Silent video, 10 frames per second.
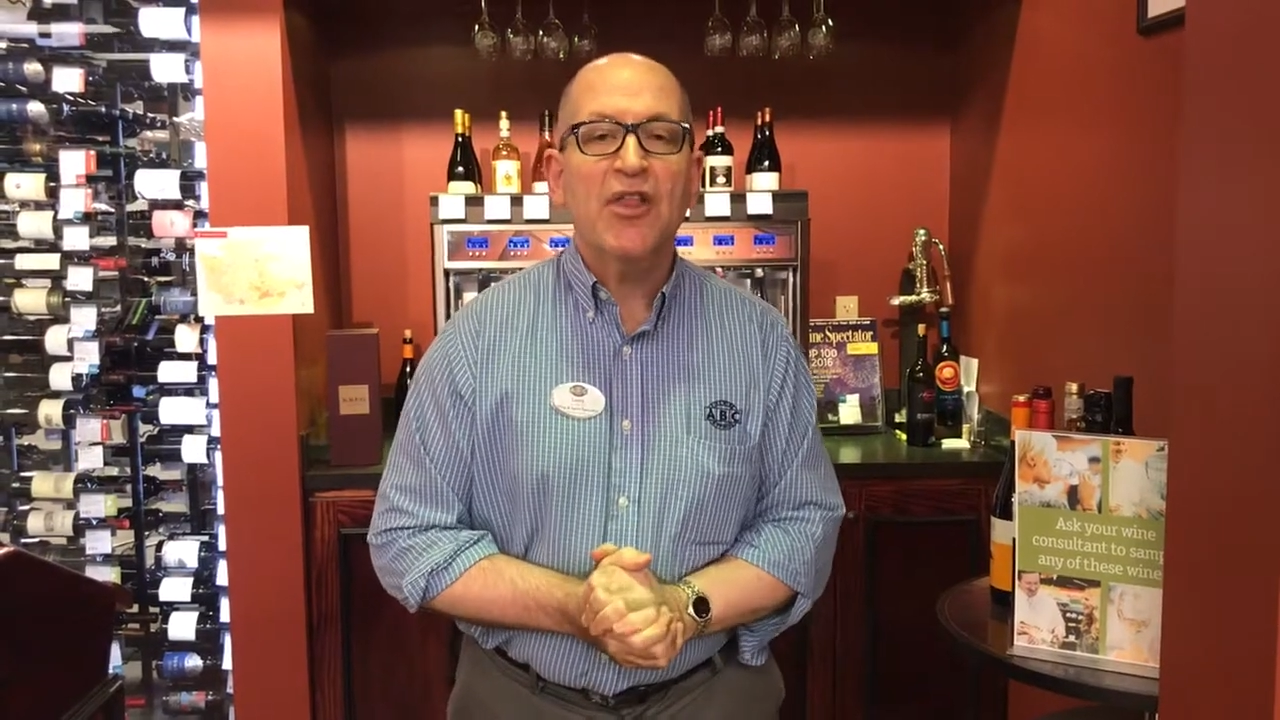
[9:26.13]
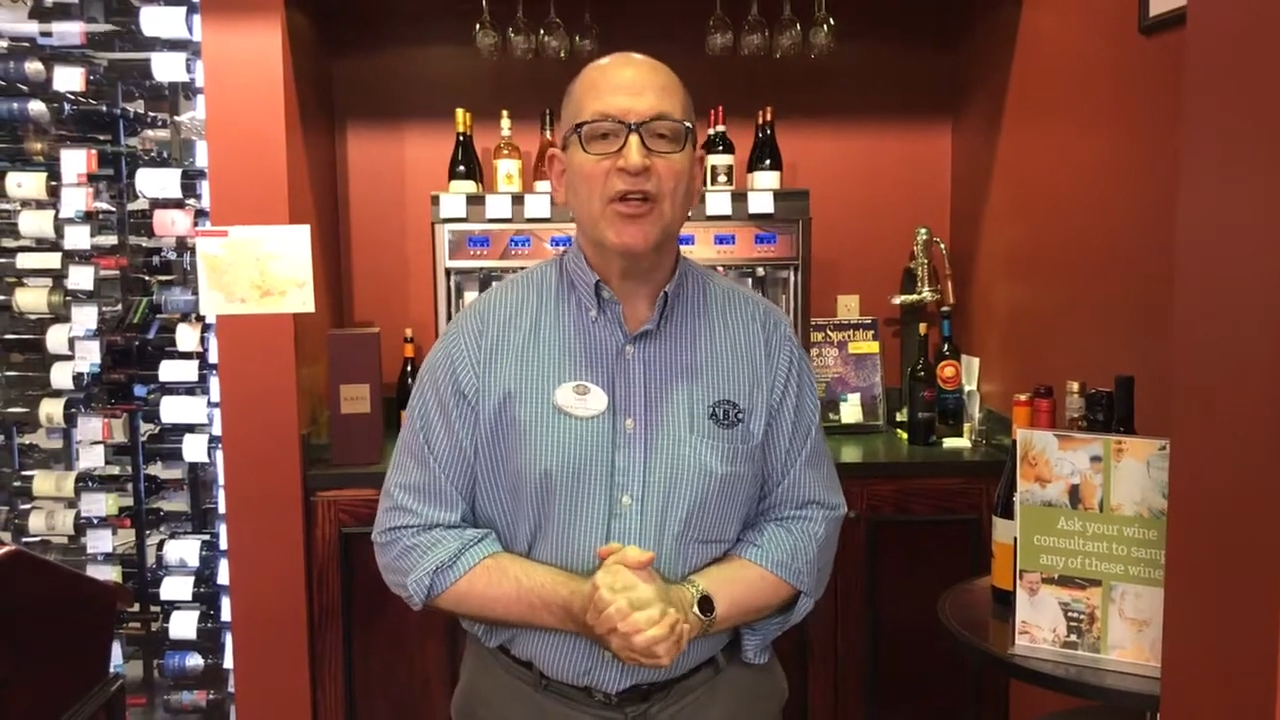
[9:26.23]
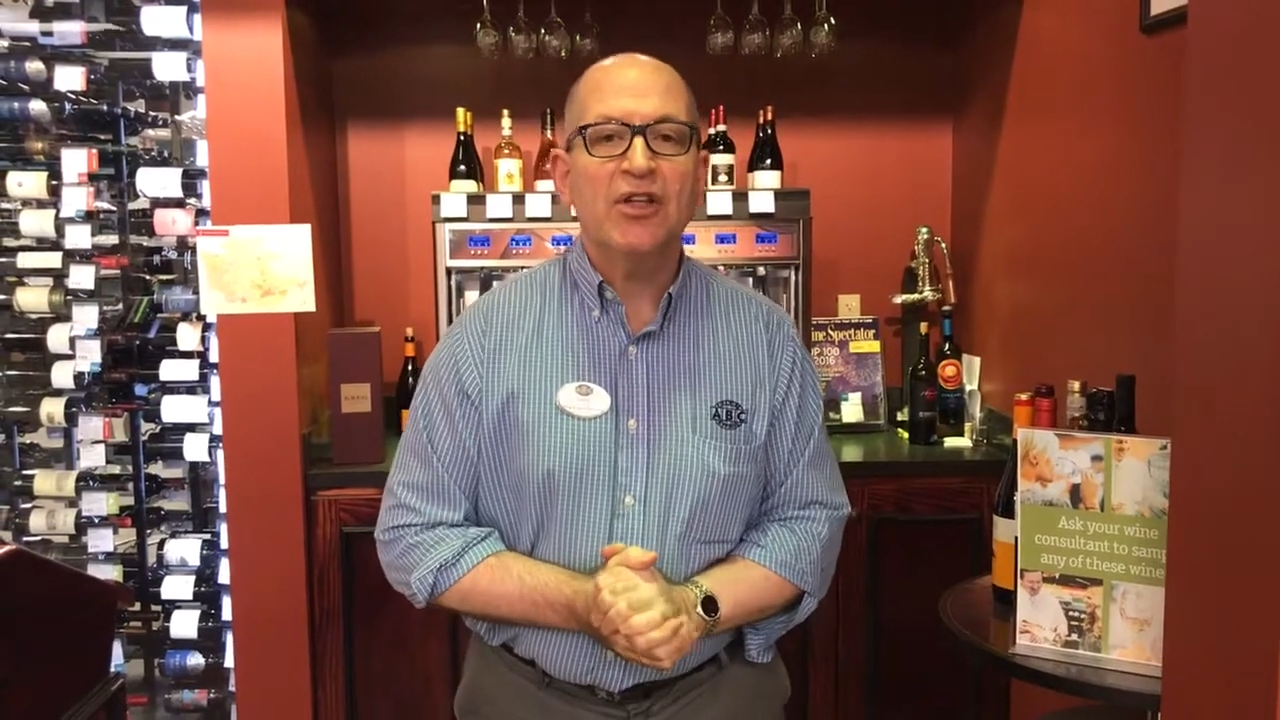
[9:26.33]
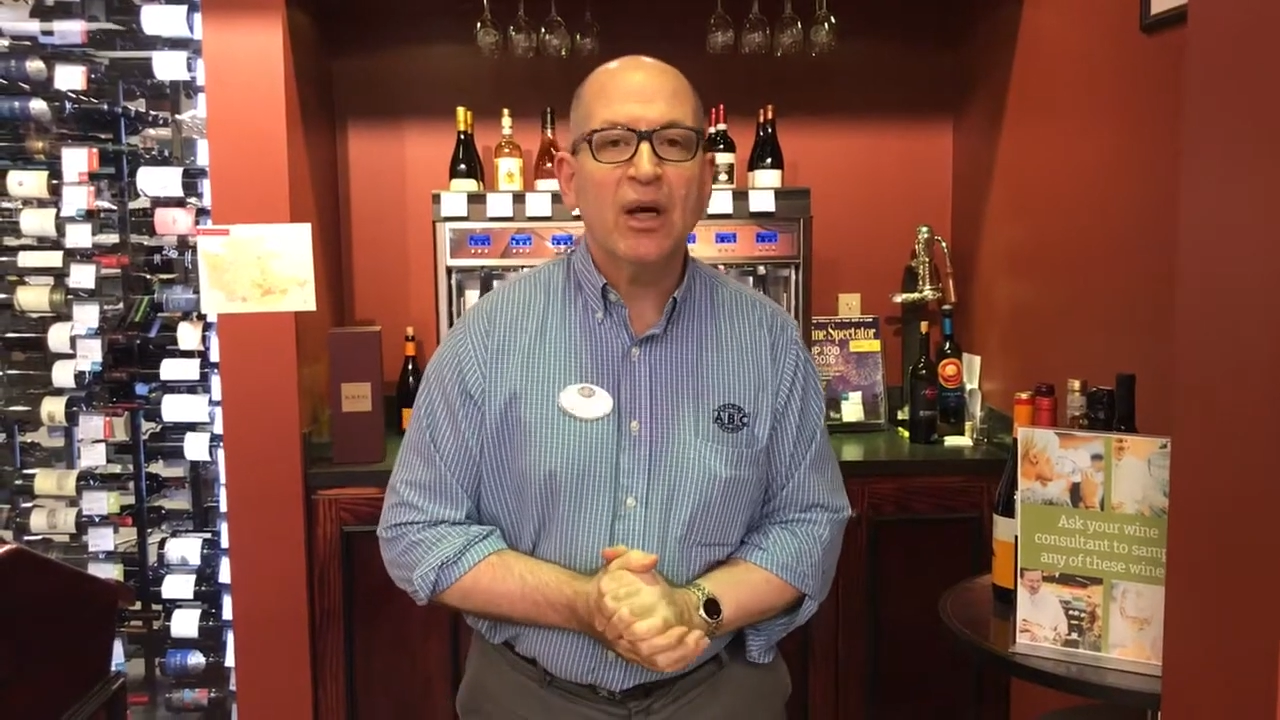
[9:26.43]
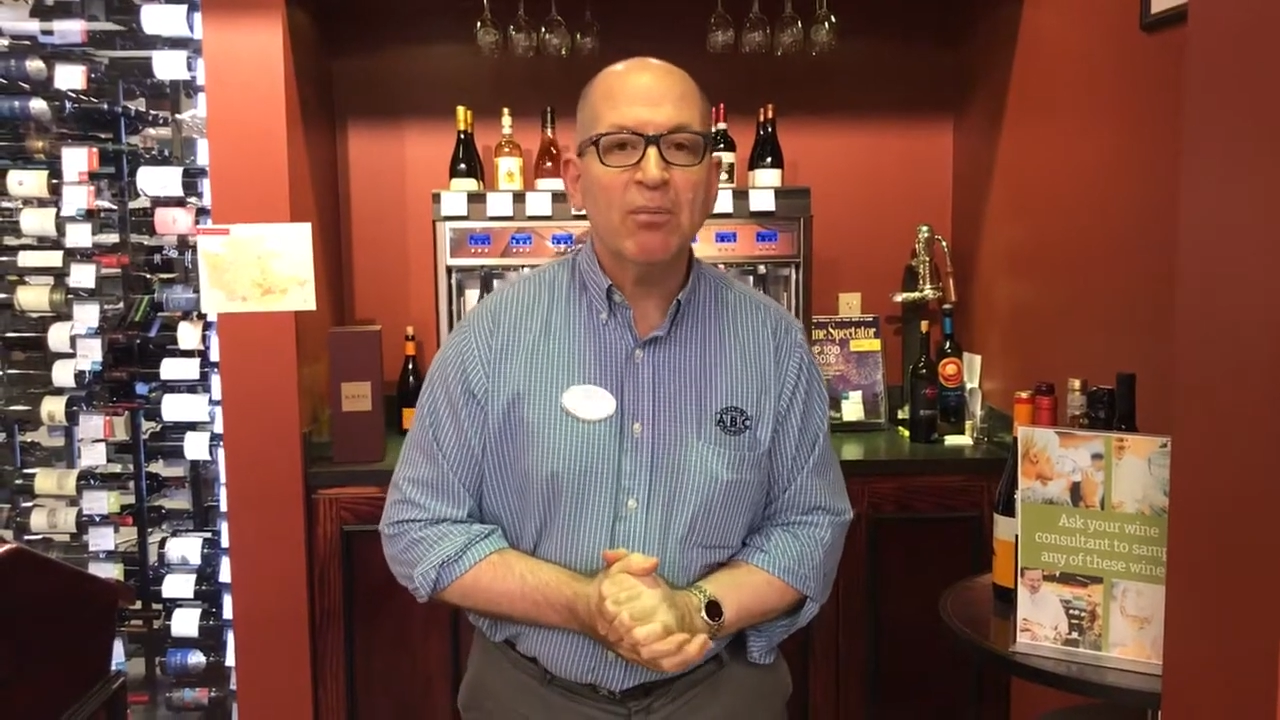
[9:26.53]
The
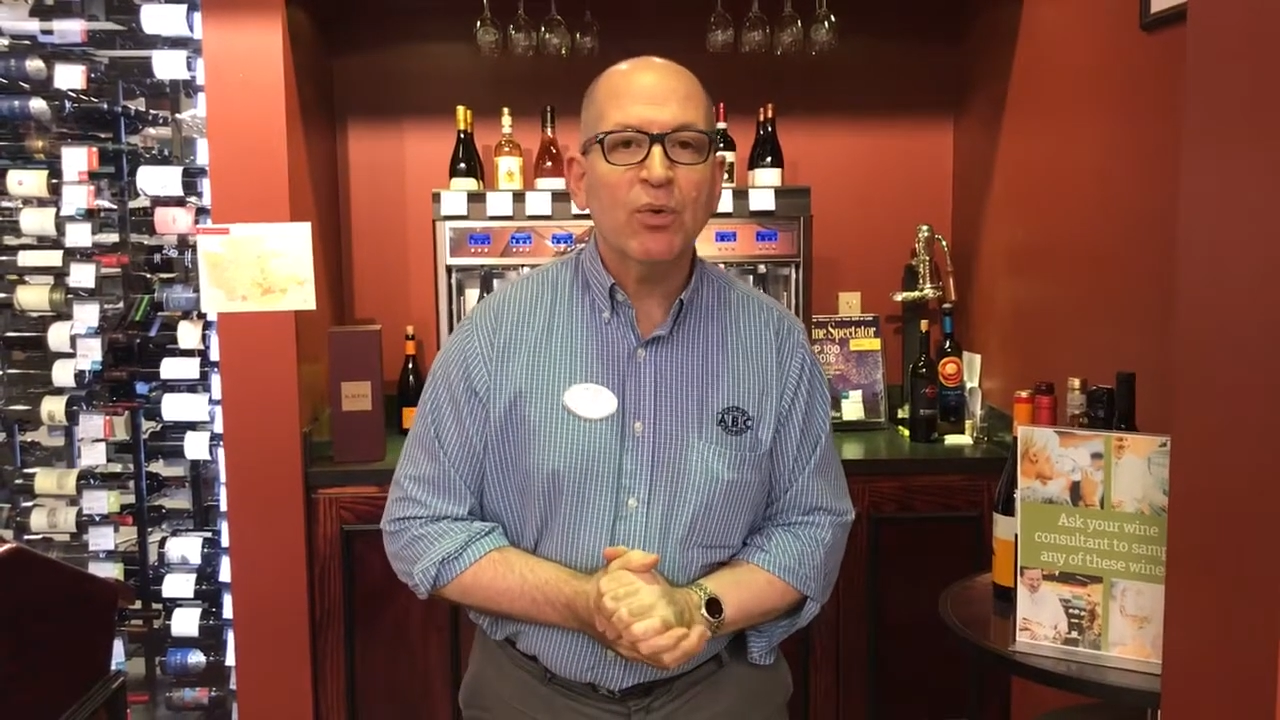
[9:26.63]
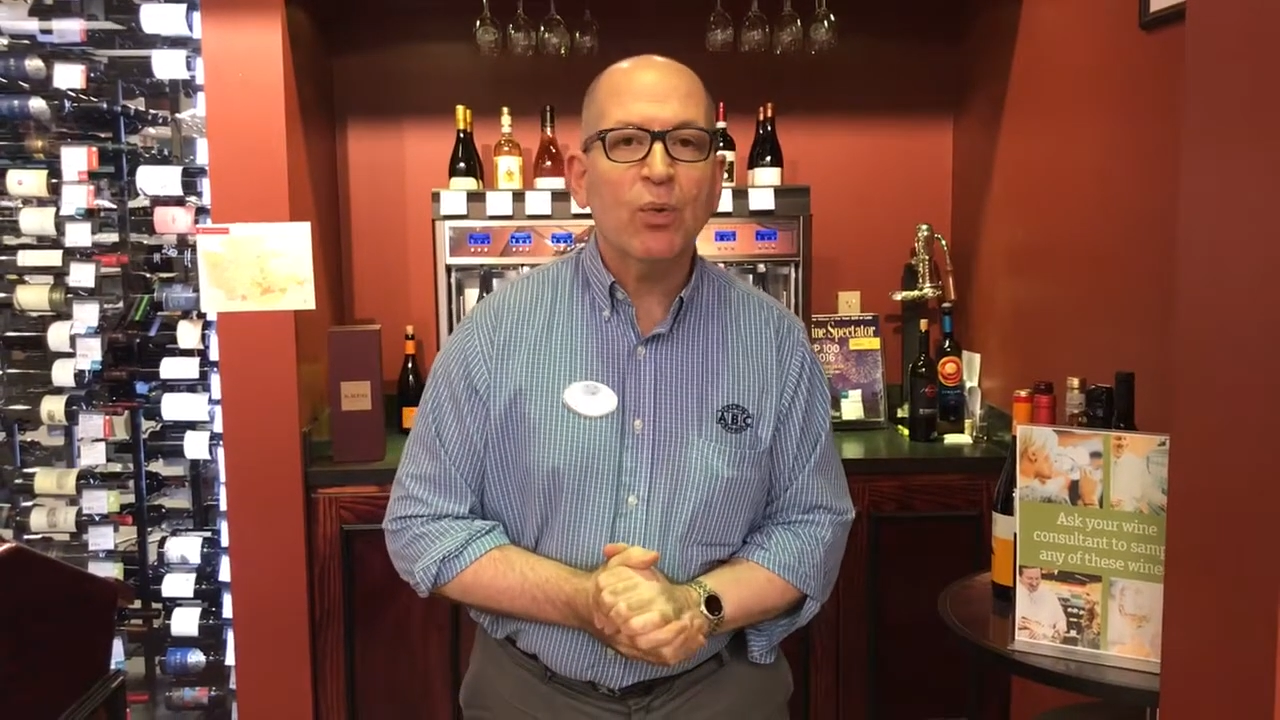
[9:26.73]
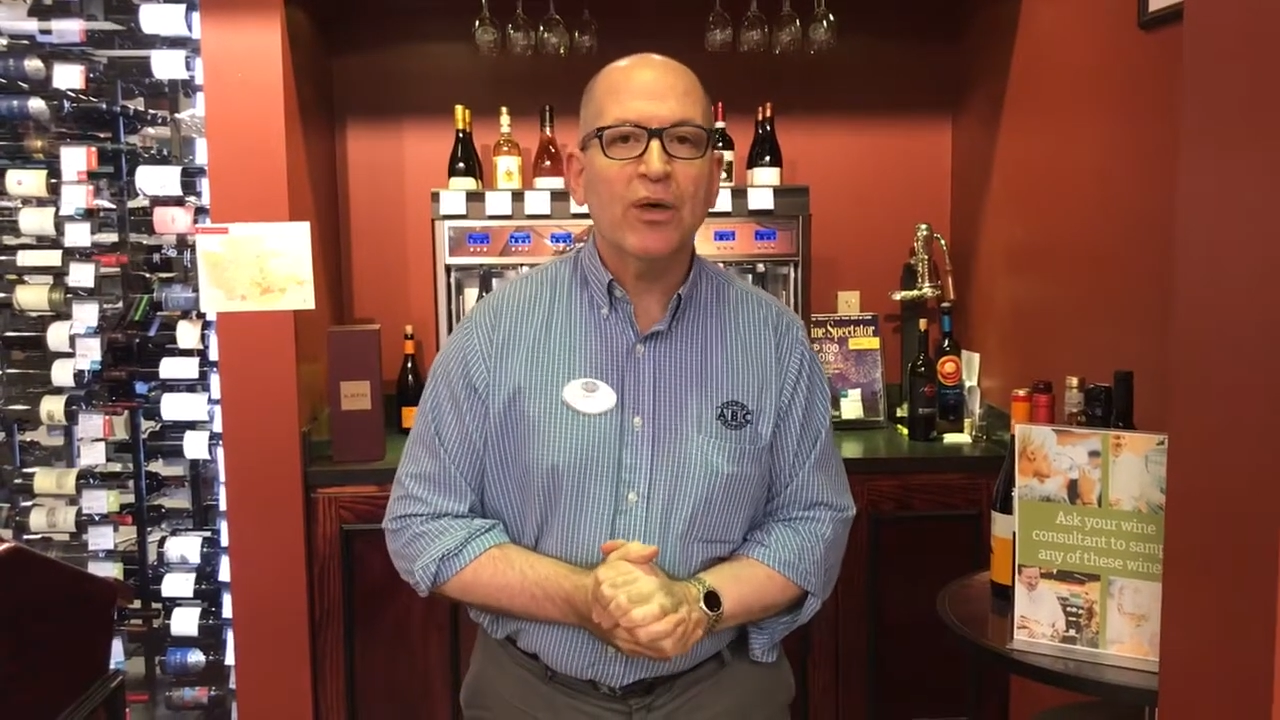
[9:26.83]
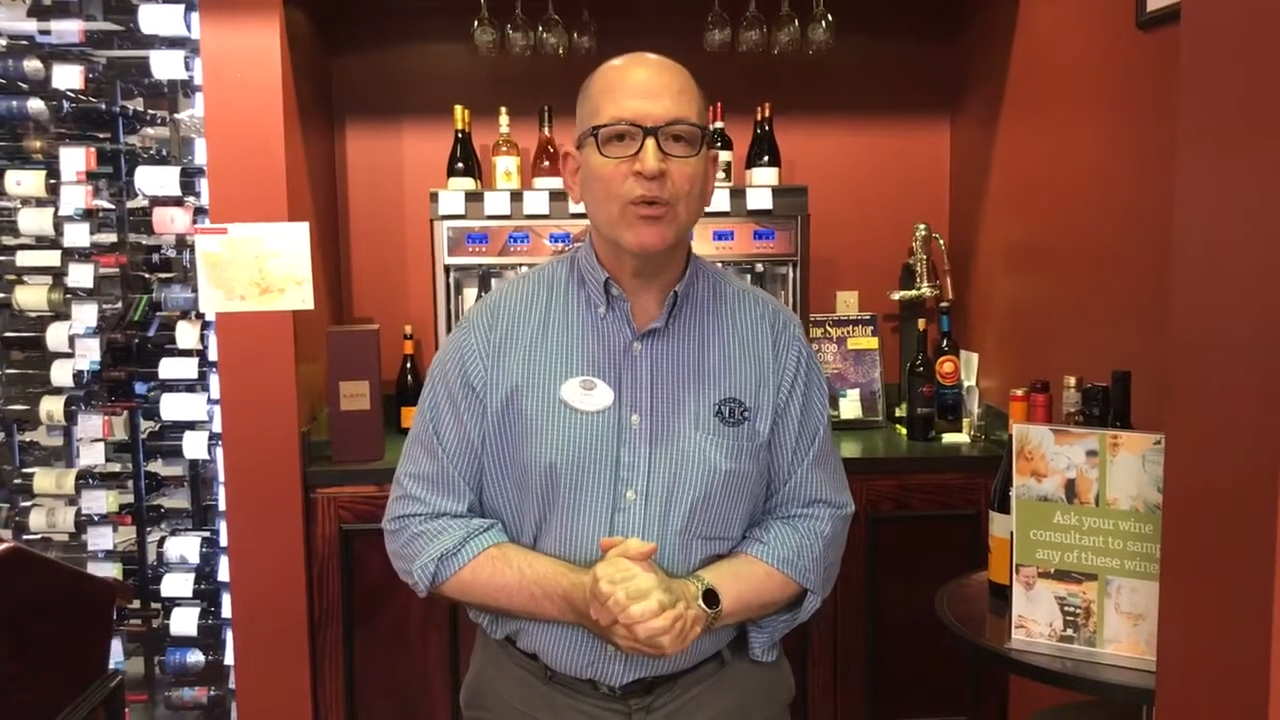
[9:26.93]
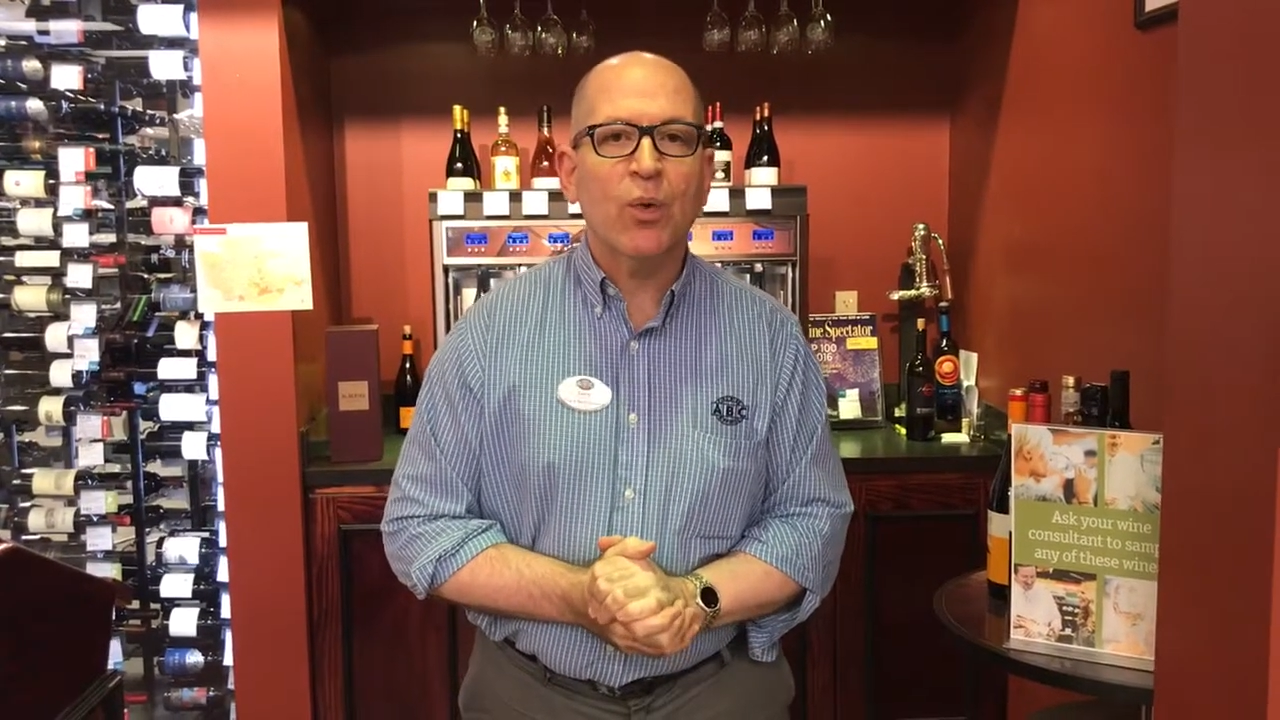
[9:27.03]

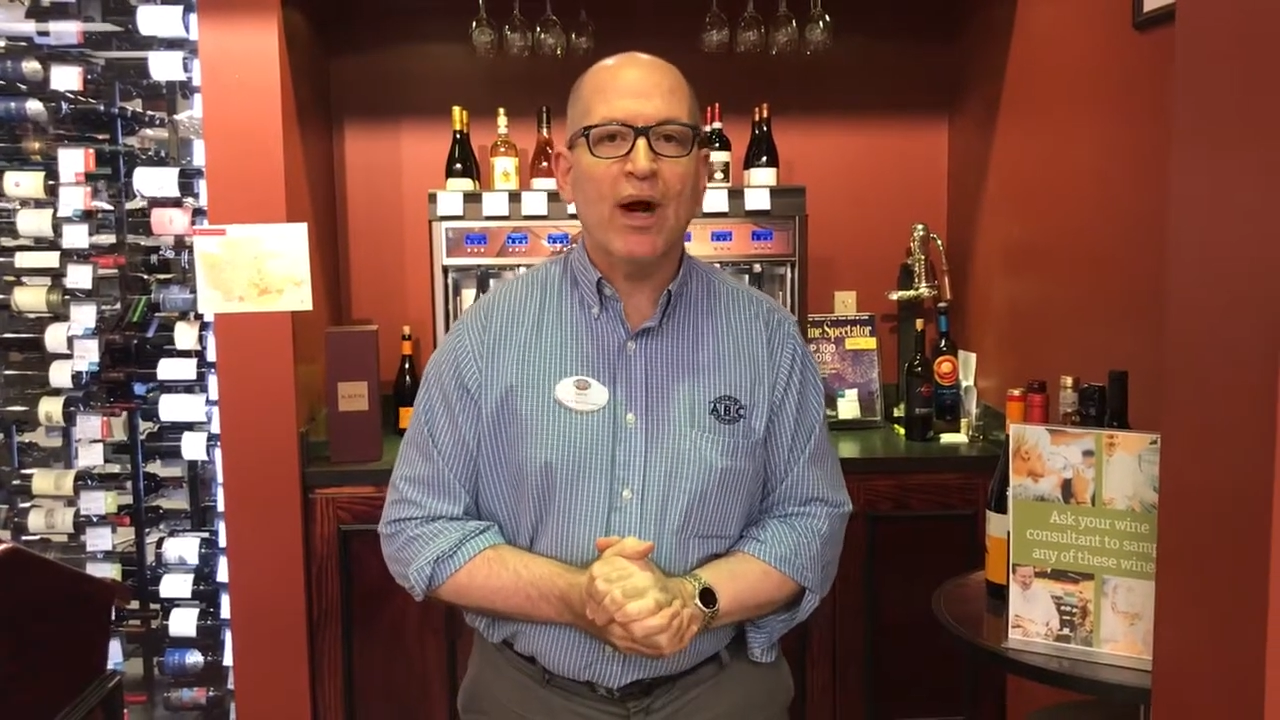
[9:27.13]
#1